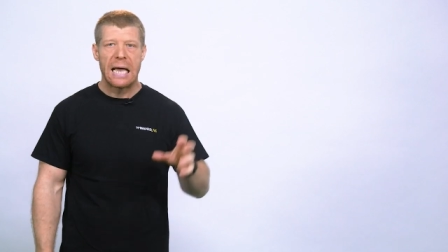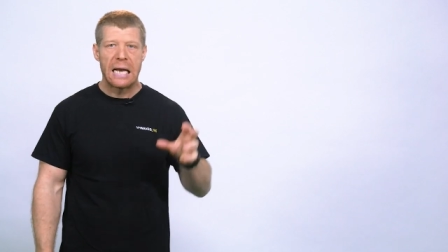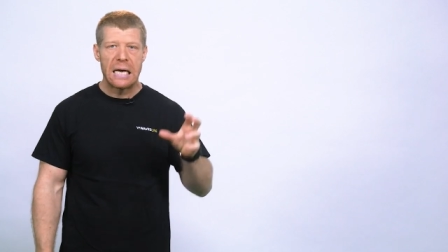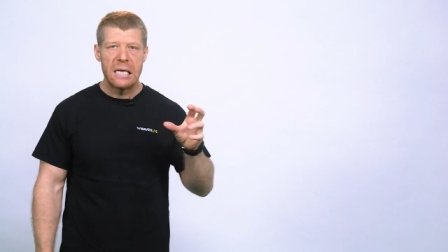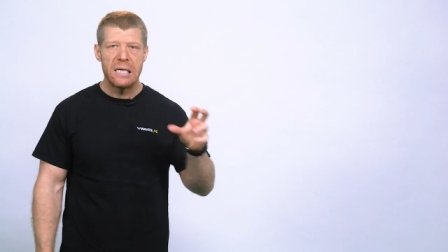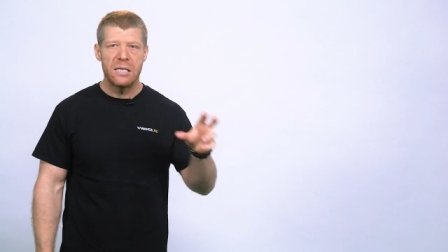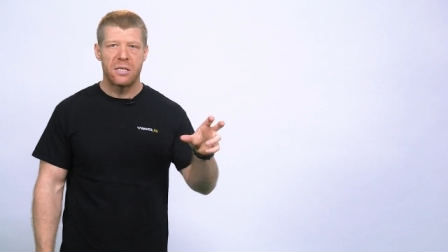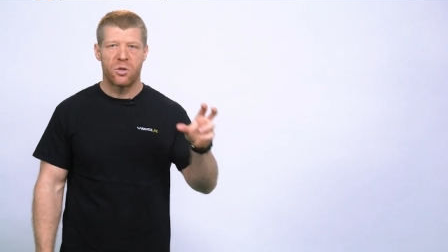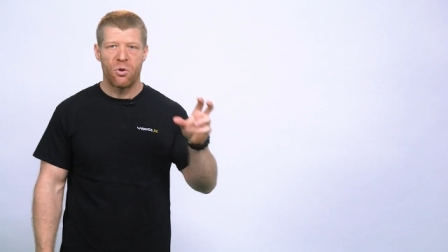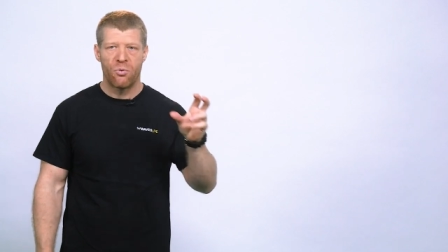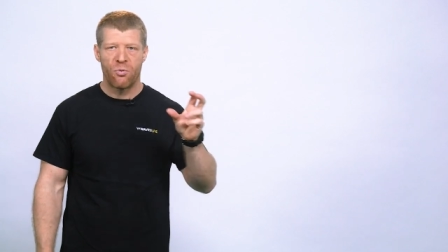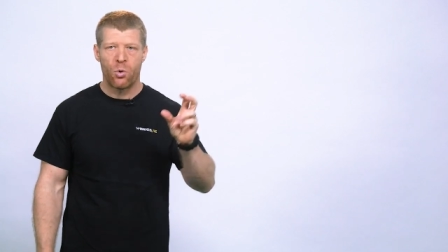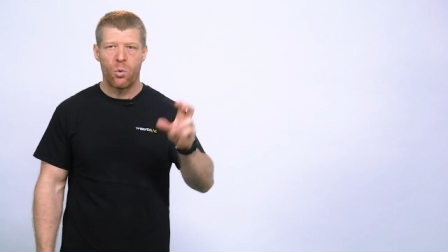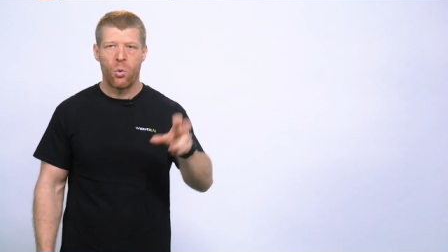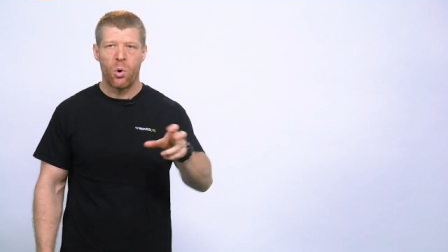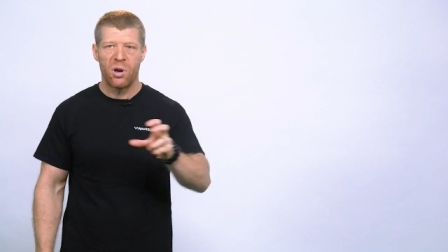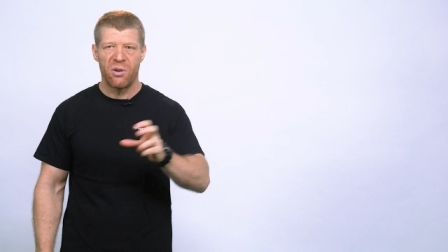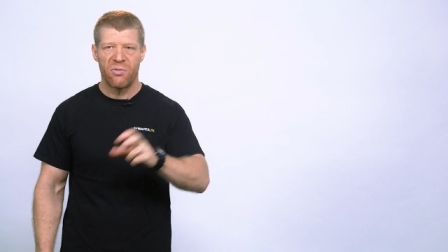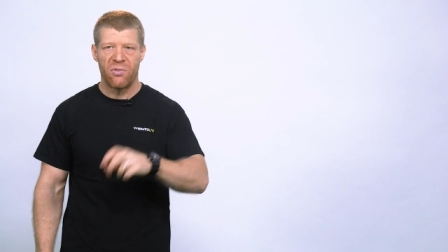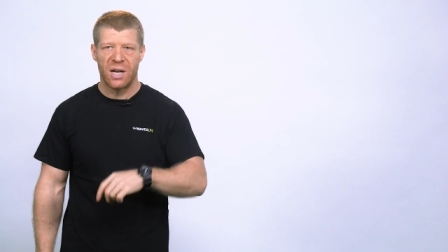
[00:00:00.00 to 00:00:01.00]
A list of
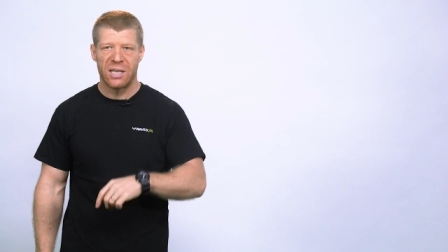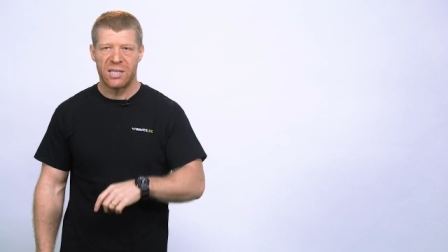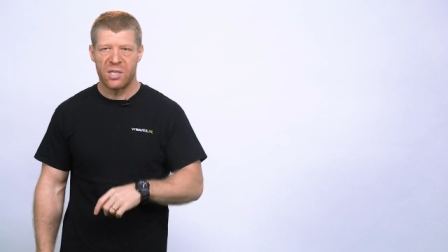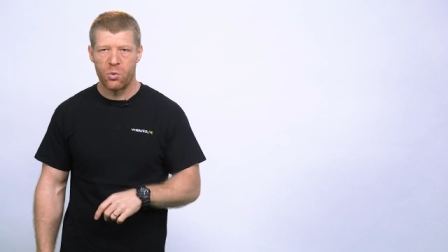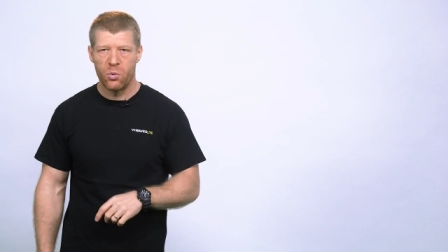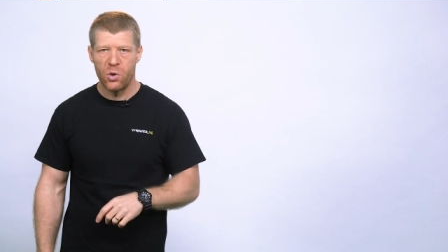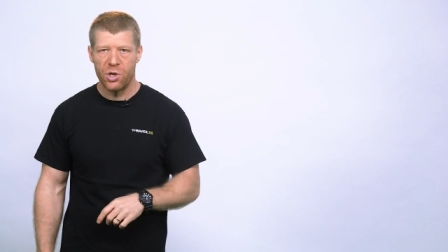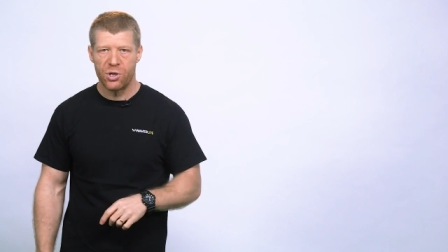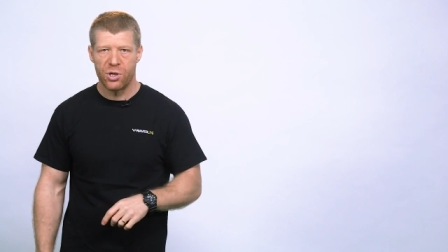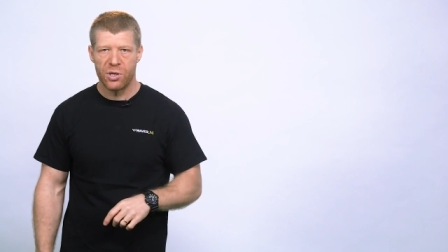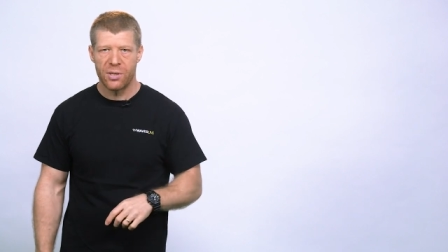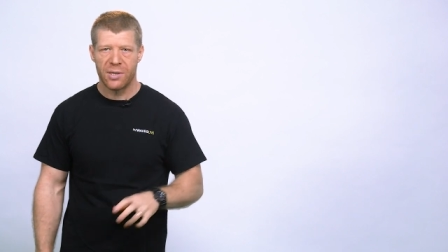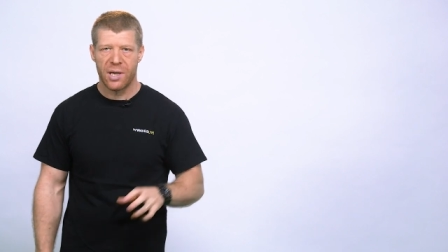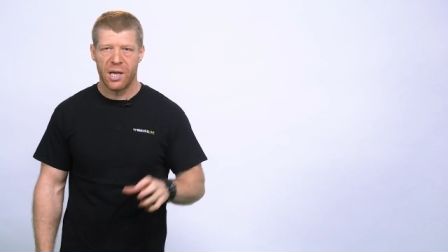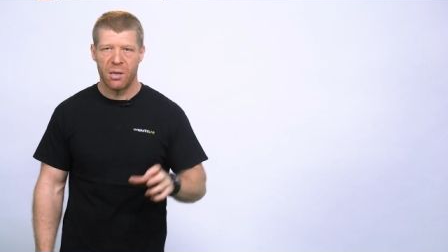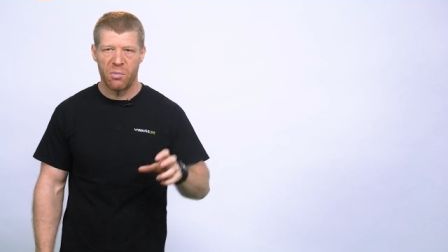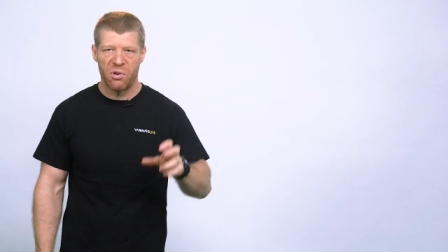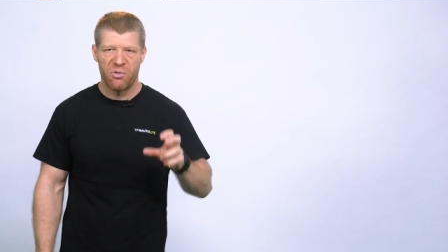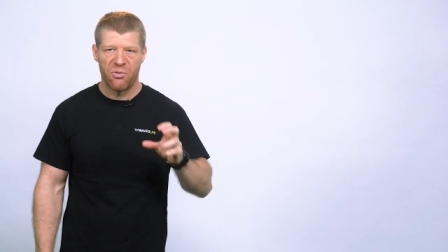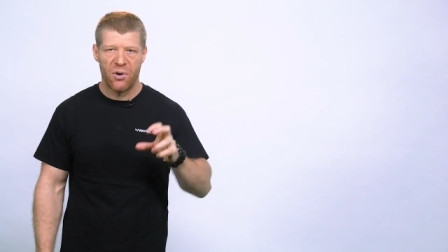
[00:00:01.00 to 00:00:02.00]
qualified switches
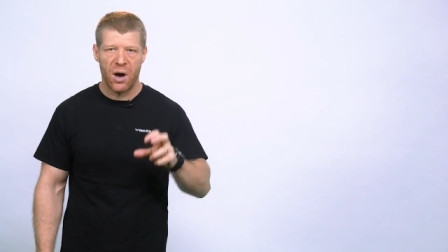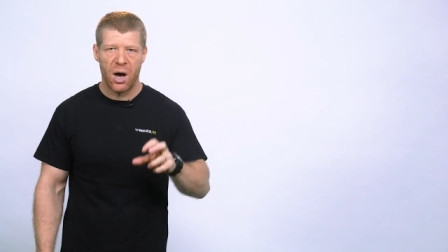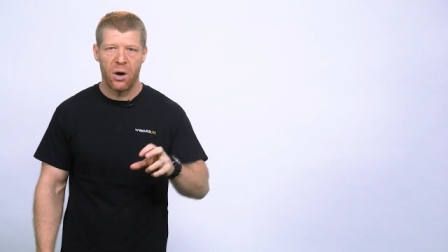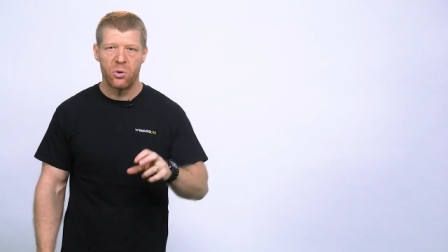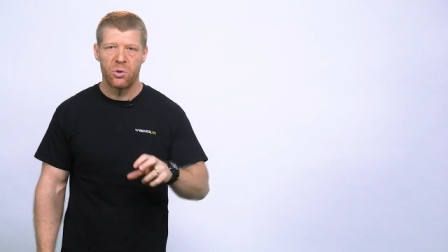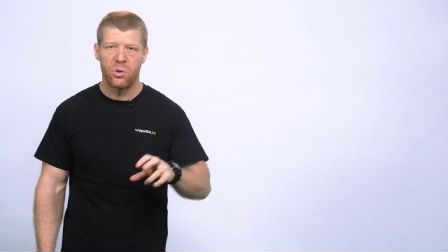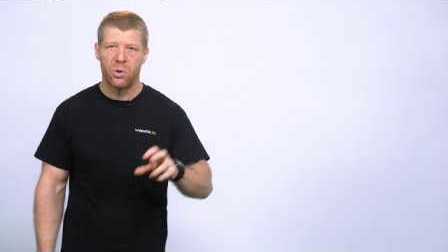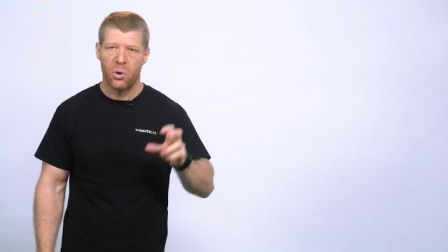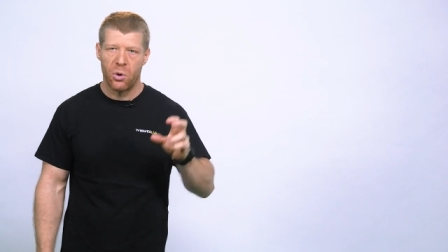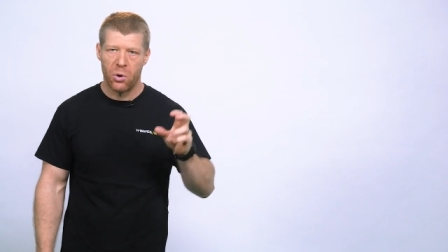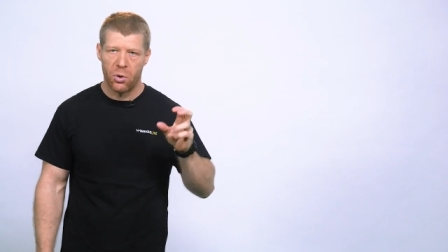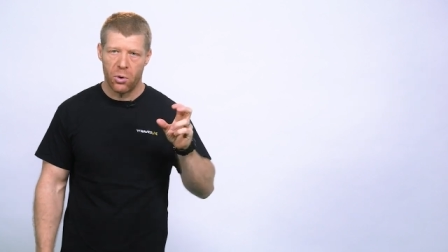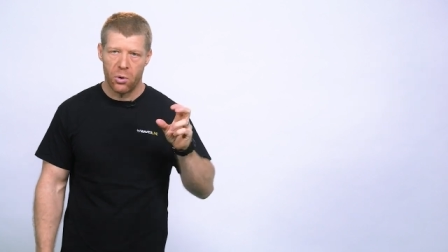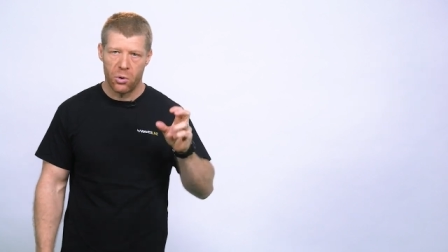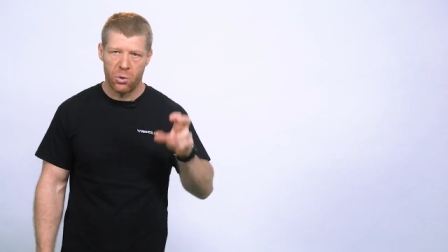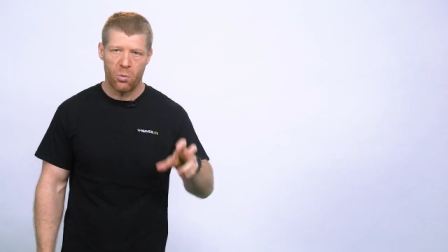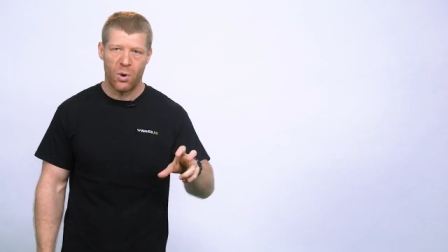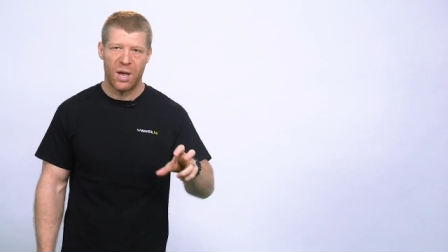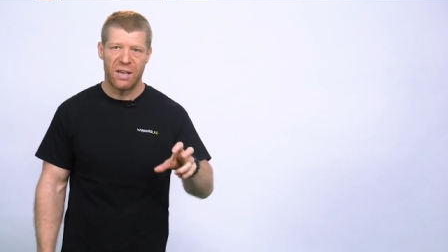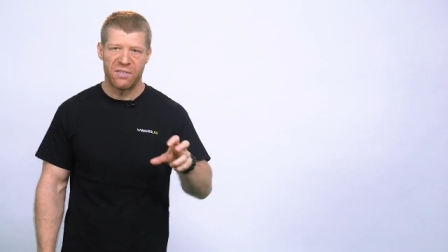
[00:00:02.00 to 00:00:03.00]
can be found
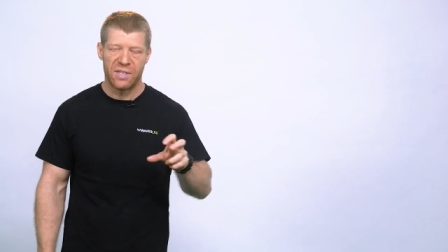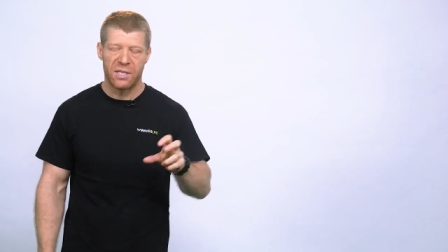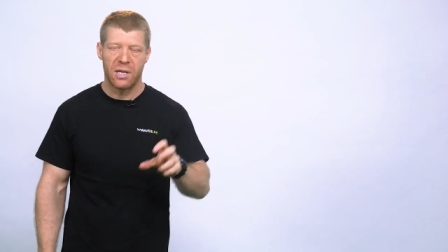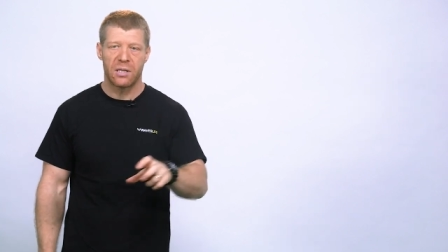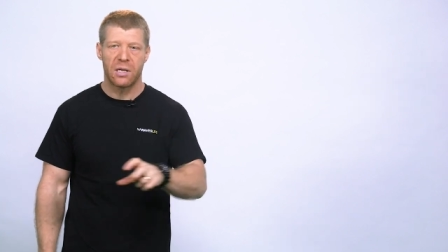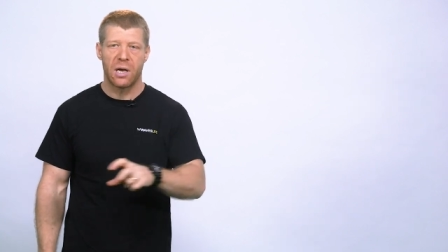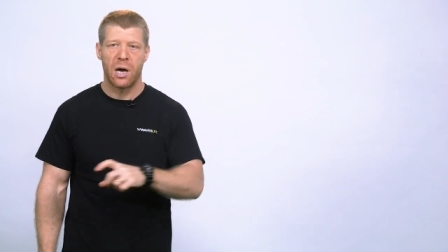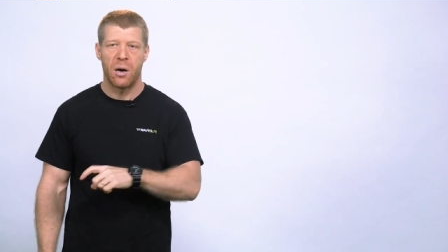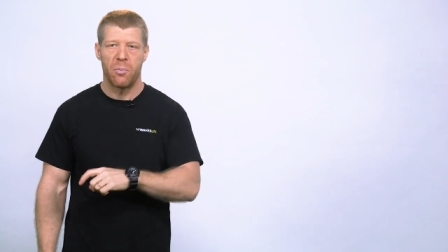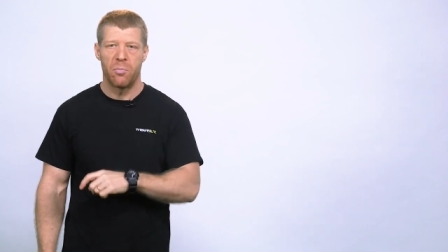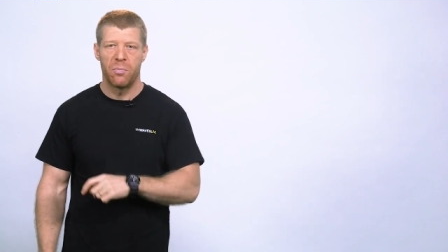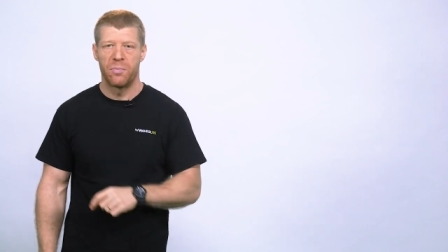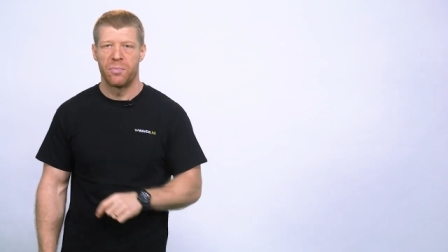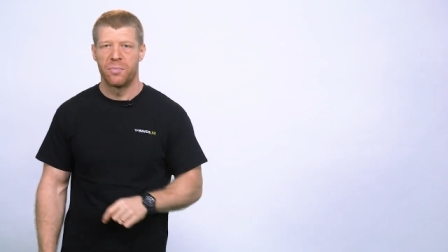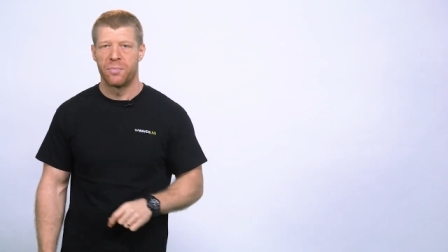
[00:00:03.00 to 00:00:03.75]
on waves.com.